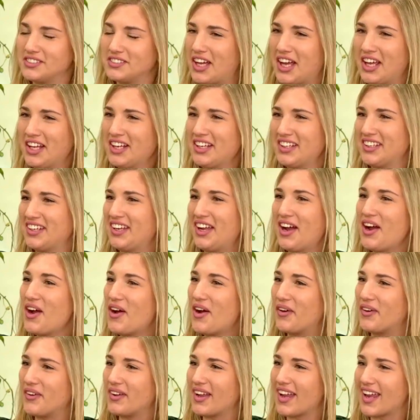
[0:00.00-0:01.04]
I don't
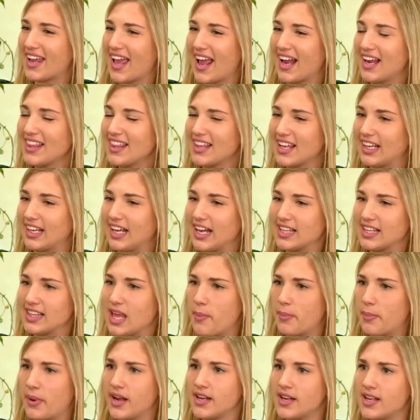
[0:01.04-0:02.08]
know, like anything like
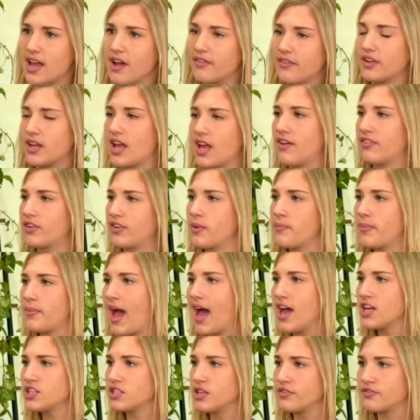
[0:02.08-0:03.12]
that, but I definitely have
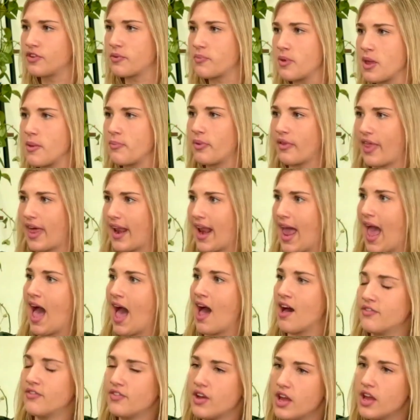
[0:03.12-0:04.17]
compassion for people that
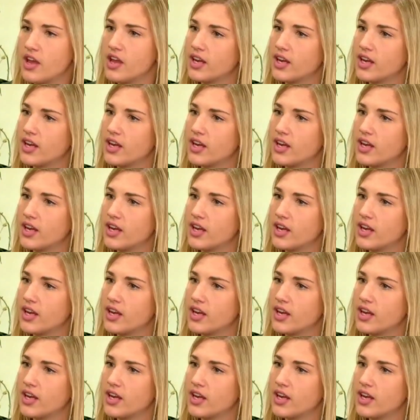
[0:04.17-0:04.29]
have.